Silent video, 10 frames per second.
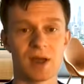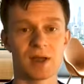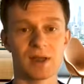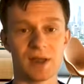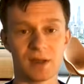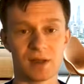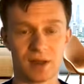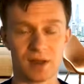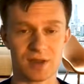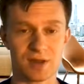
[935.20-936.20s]

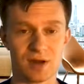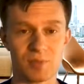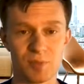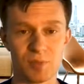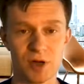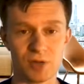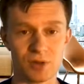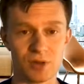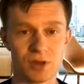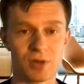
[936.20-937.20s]
data as the upper
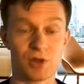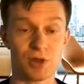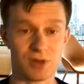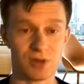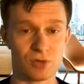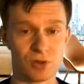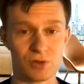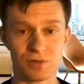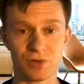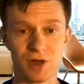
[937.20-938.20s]
bound because the cost
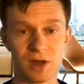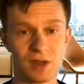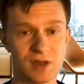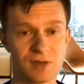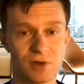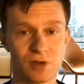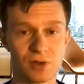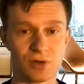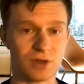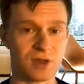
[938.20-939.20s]
of training is very
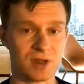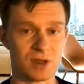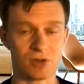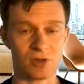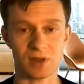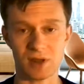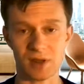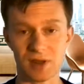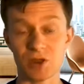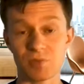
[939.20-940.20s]
low. It's actually
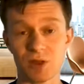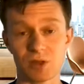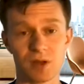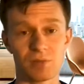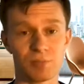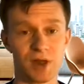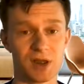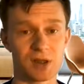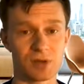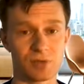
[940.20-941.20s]
negligible
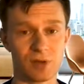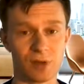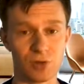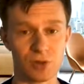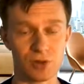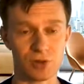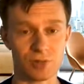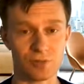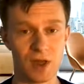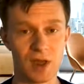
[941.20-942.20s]
compared to the cost
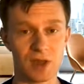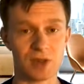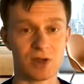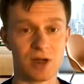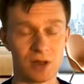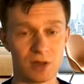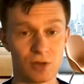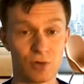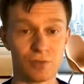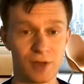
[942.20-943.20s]
of training
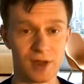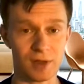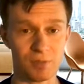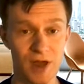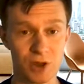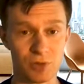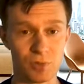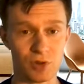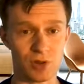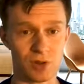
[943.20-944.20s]
an offline batch
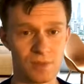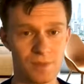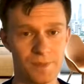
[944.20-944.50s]
model.